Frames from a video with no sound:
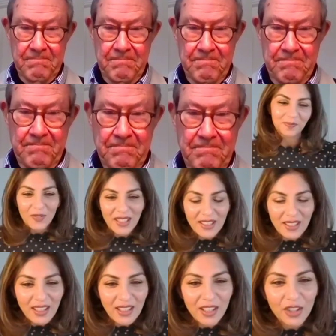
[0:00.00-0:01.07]
It's
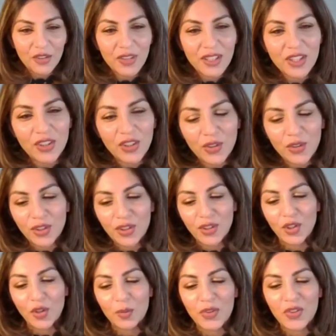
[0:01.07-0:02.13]
fascinating, Chris. And you could
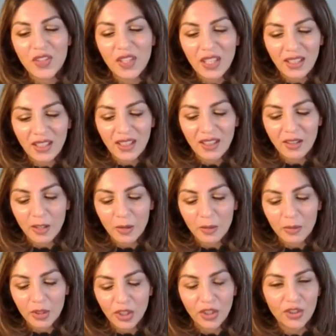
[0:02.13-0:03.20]
almost say
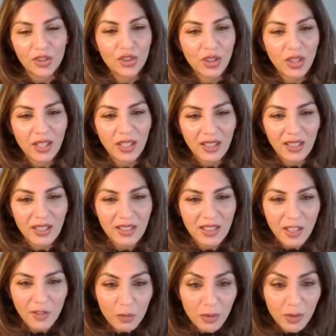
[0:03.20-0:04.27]
that training has
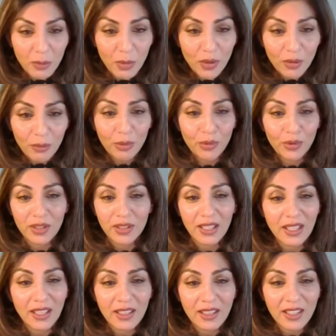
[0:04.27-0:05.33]
never been more important
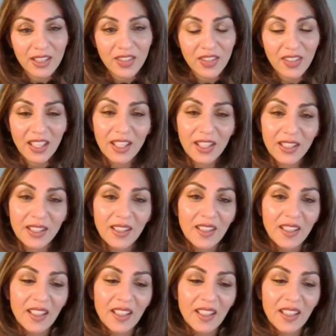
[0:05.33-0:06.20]
than it is today.